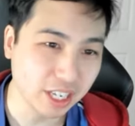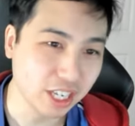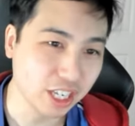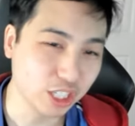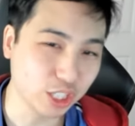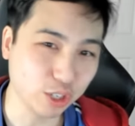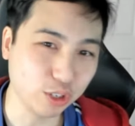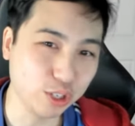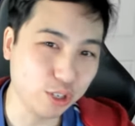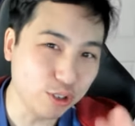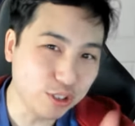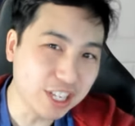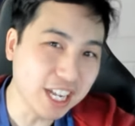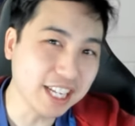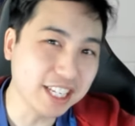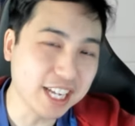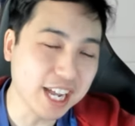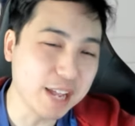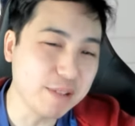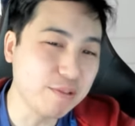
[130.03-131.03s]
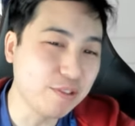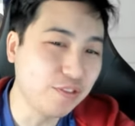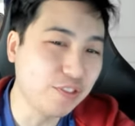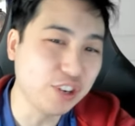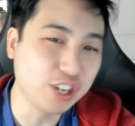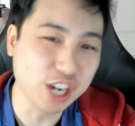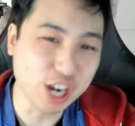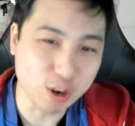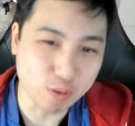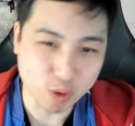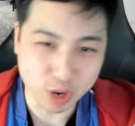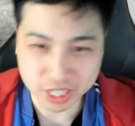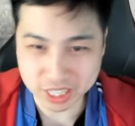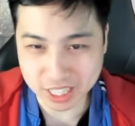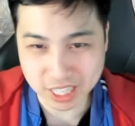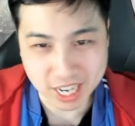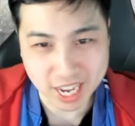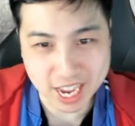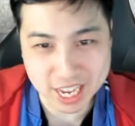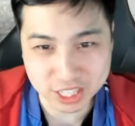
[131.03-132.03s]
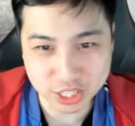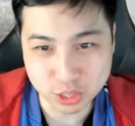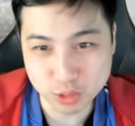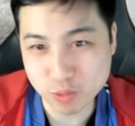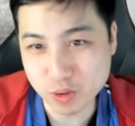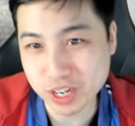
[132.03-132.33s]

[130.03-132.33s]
So use that time to figure out what class you